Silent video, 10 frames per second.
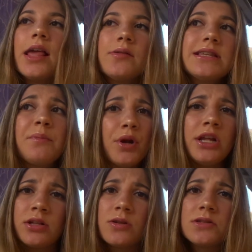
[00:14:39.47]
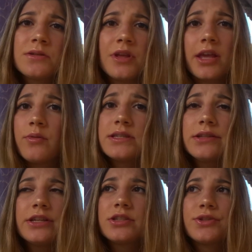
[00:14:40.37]
it was like pretty close to me. It
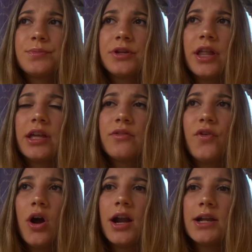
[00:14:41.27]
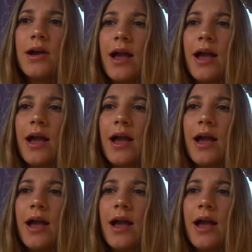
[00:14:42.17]
wasn't like super like far.